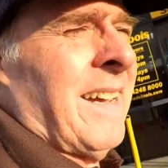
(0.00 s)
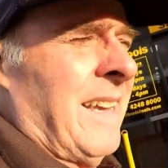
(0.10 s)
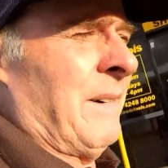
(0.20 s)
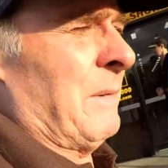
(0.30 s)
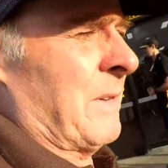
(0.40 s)

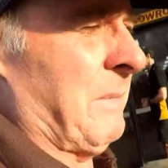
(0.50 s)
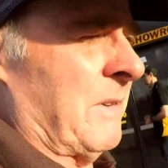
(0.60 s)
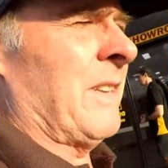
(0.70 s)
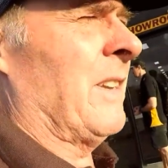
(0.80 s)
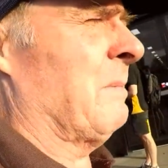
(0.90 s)
what was, I've
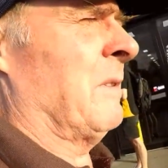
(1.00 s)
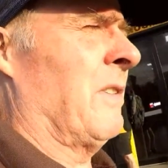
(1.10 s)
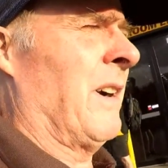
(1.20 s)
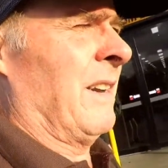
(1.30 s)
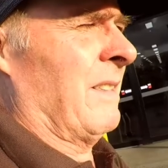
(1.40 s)
just lost my
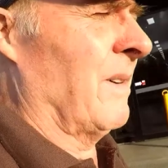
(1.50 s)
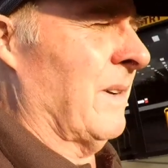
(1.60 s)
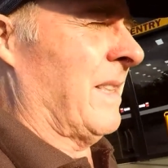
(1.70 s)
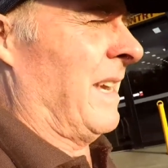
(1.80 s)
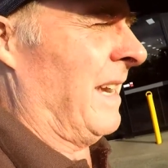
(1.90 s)
train of
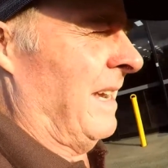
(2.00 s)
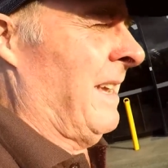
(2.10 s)
thought there.